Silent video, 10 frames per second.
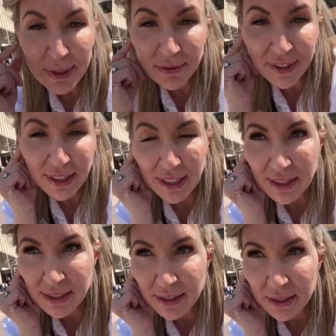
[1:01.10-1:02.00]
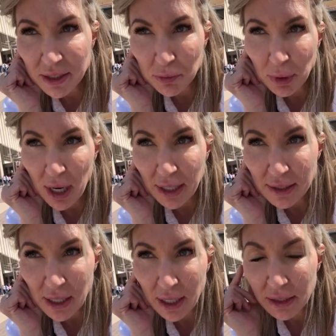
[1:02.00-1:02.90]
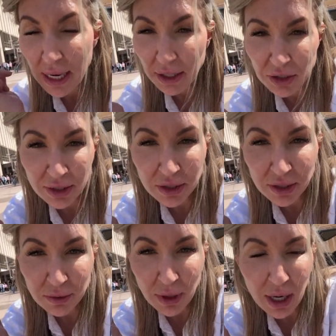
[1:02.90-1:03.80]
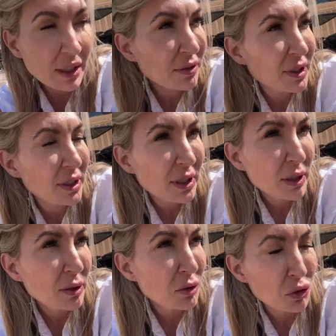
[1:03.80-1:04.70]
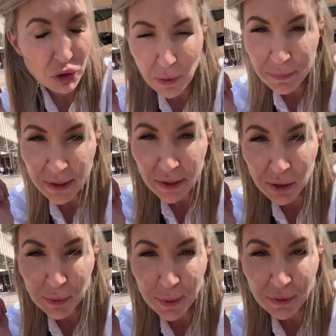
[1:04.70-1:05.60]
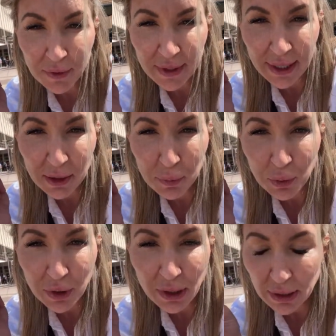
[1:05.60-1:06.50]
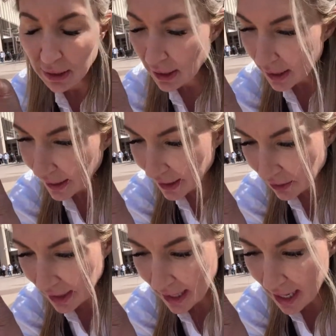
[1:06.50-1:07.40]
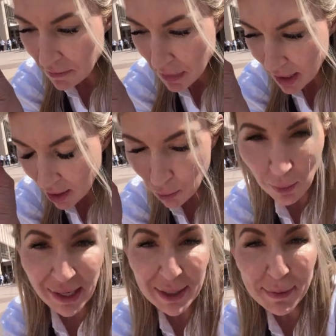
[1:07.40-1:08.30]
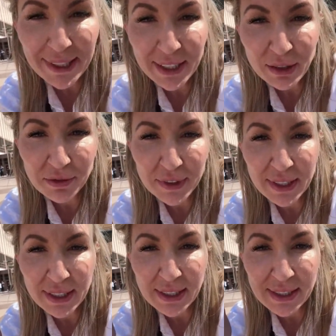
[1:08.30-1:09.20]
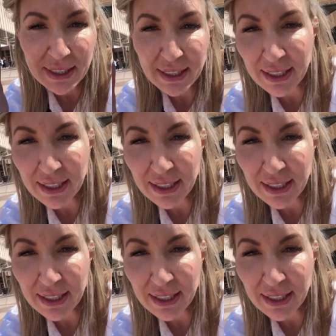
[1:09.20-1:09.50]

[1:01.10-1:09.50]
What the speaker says: in Phoenix. Surprise, I actually just arrived, jumped in an Uber from the airport. Here I am. Why am I here in Phoenix? It